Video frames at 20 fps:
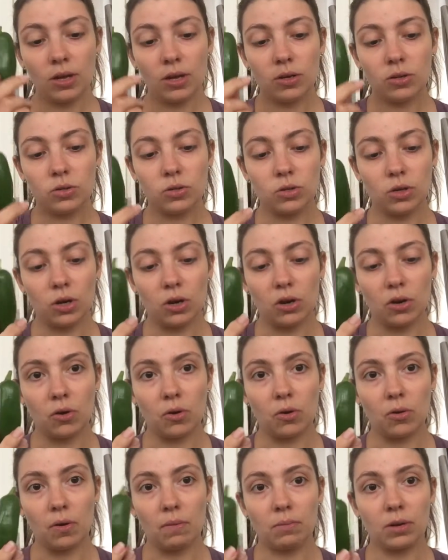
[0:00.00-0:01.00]

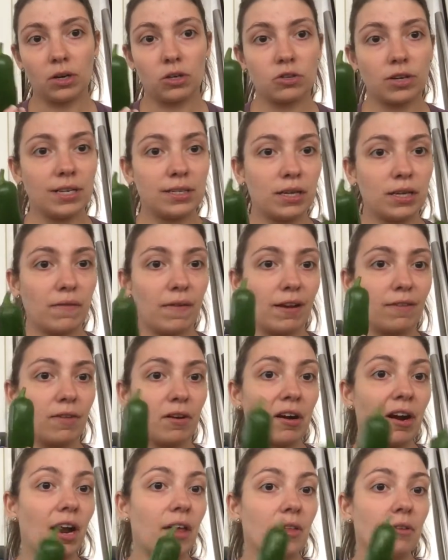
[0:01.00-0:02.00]
So I'm going to try and see if I can
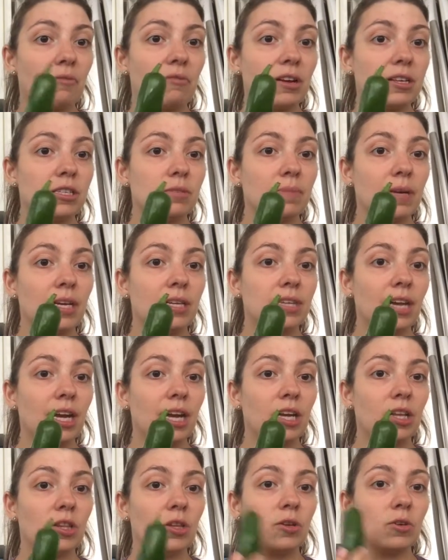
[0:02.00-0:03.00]
figure out other recipes that I
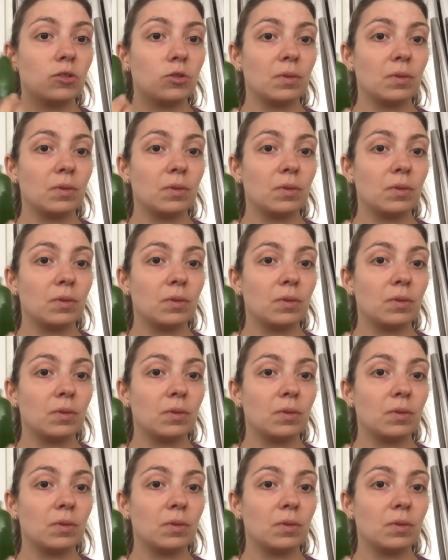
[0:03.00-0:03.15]
can use